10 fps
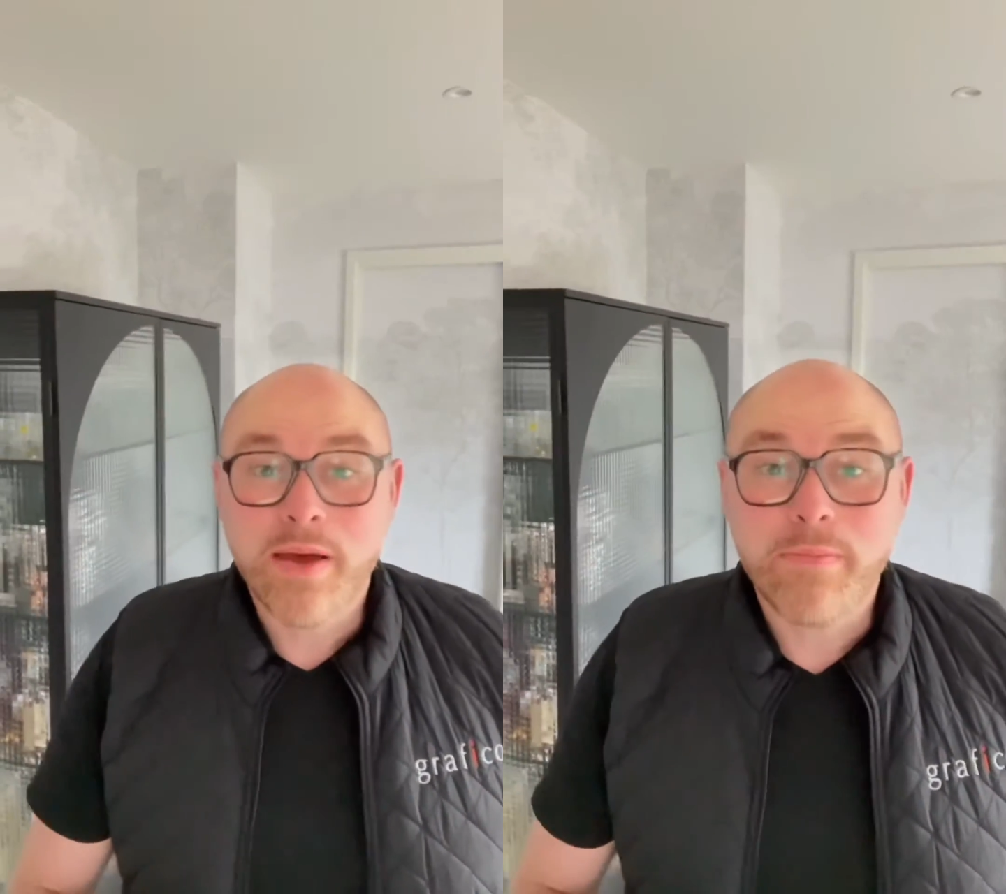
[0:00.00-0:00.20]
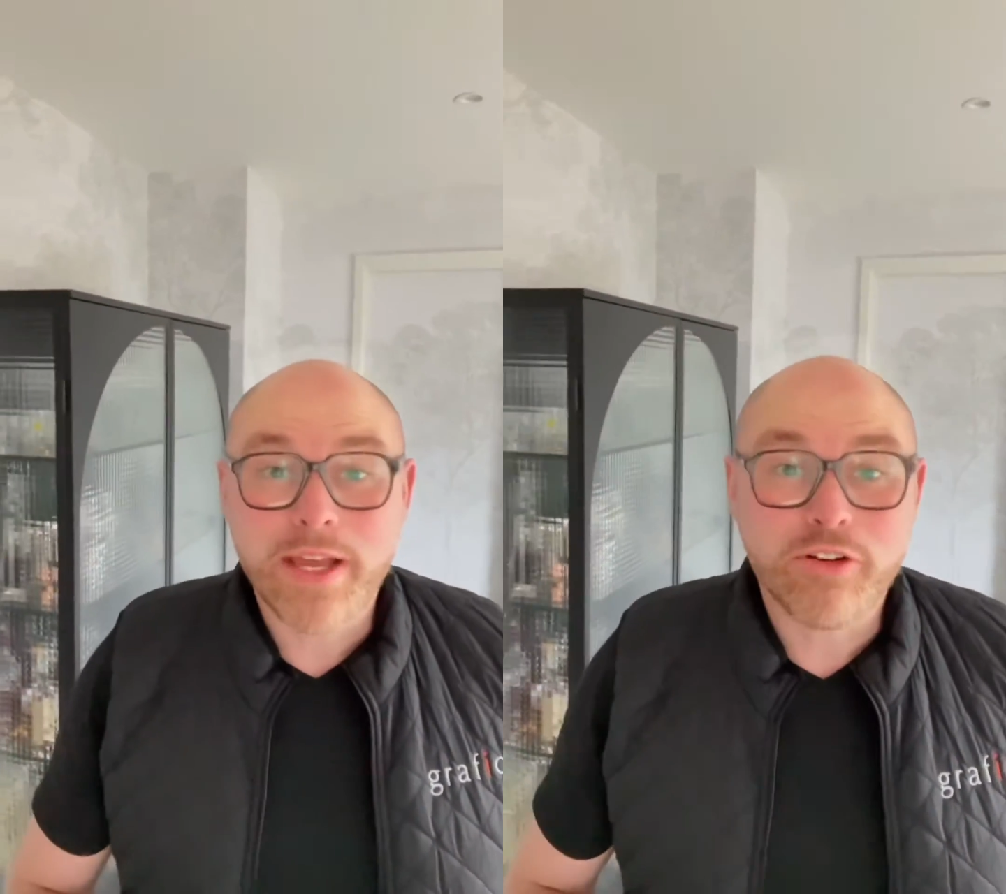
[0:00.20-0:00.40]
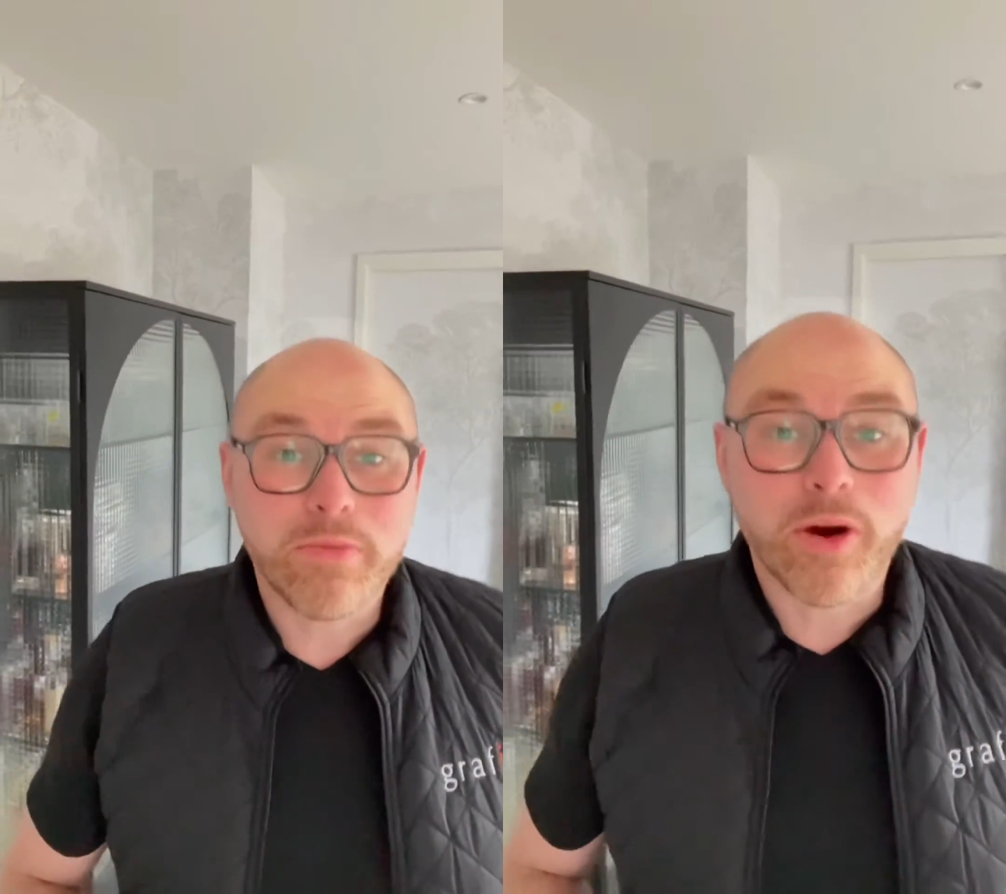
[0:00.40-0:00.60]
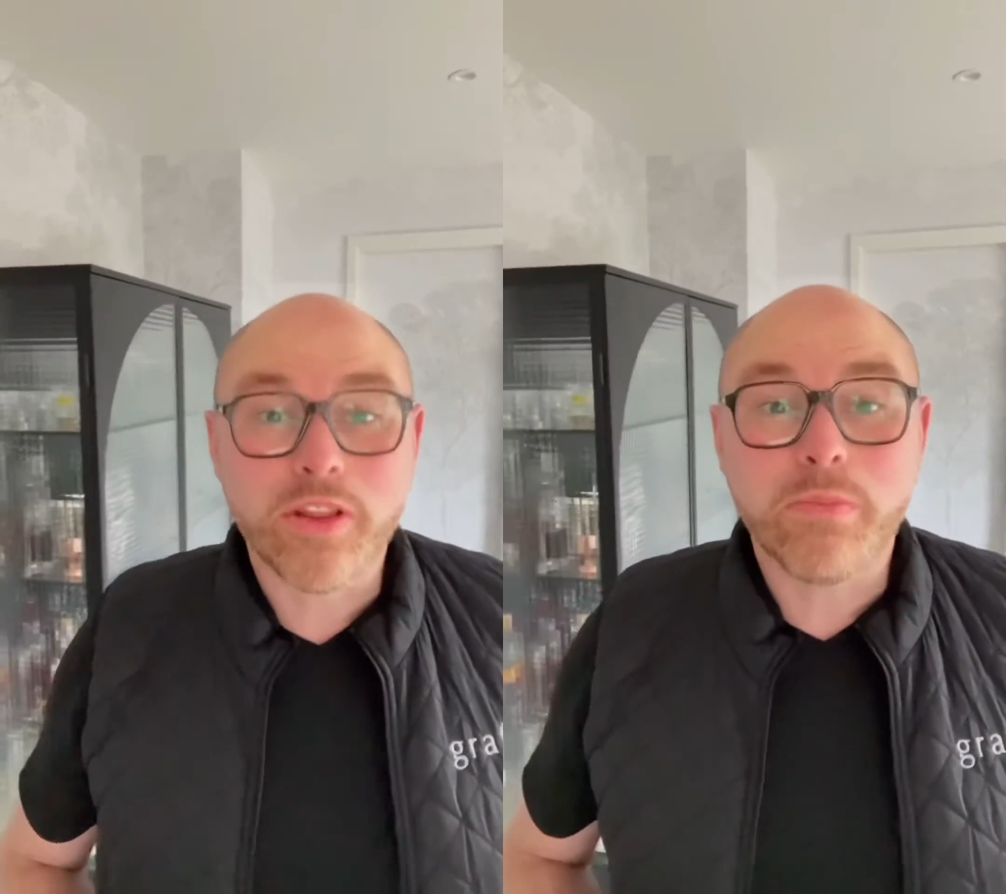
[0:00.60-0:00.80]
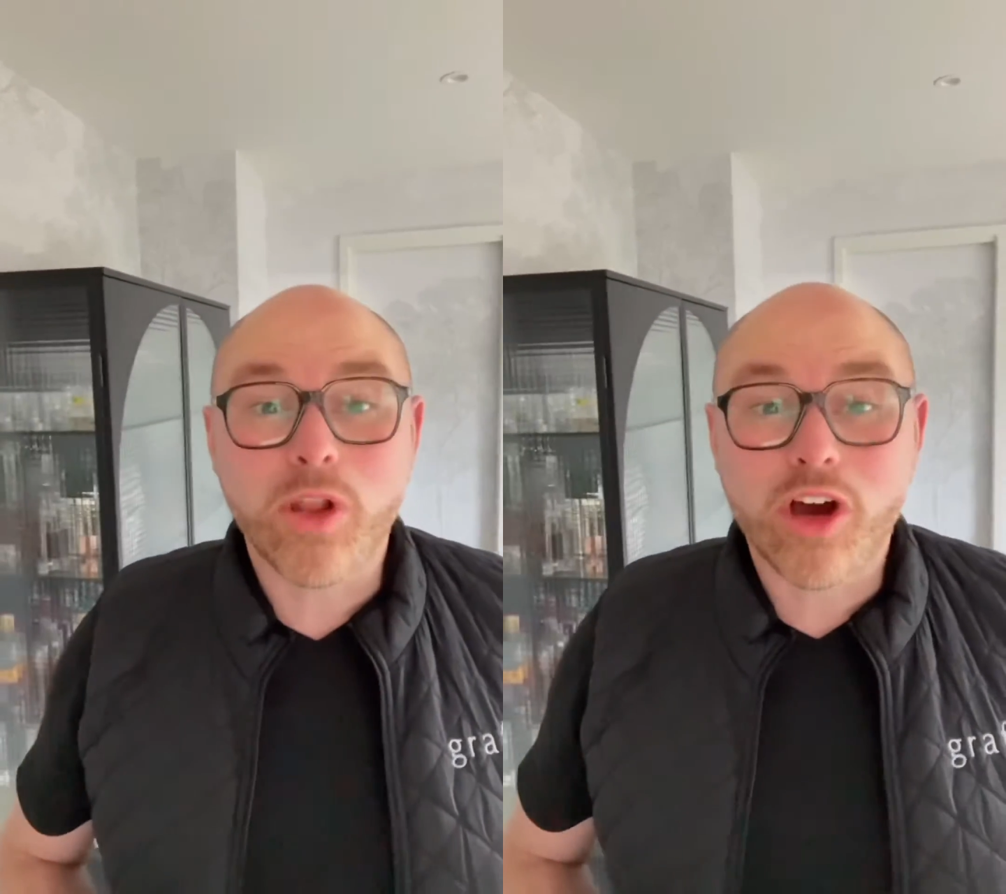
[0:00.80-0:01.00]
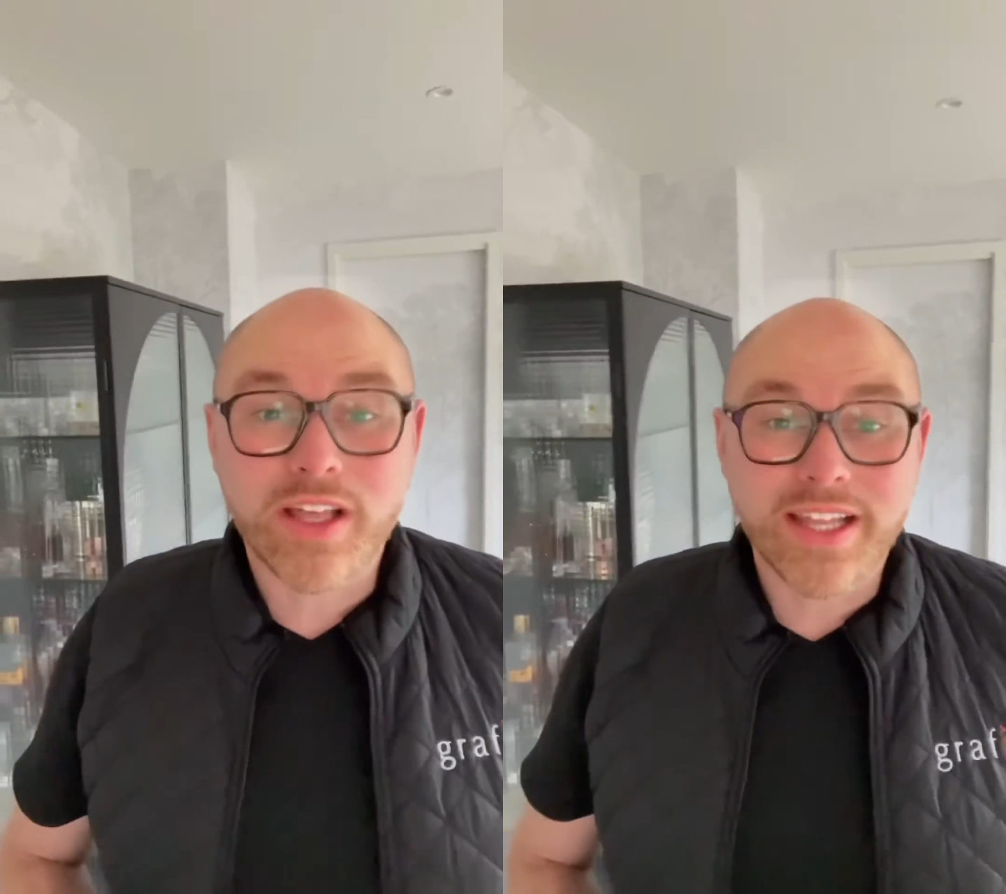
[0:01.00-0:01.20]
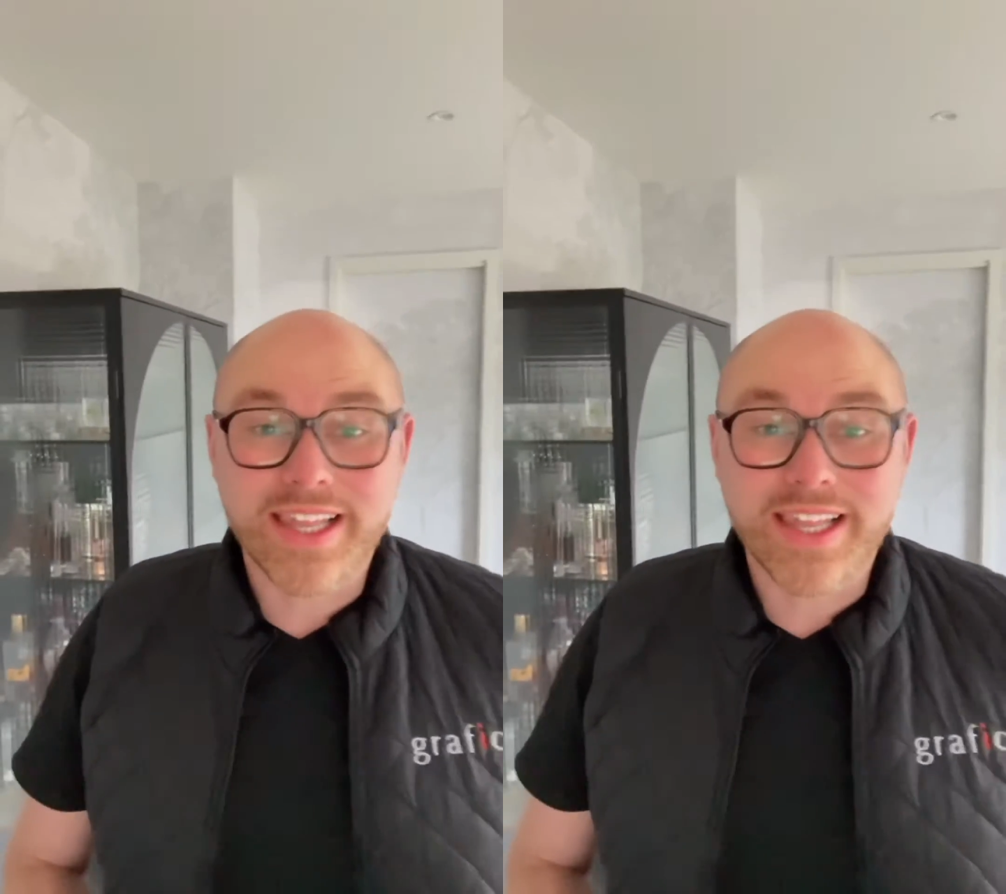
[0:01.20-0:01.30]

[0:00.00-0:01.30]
bedroom on the block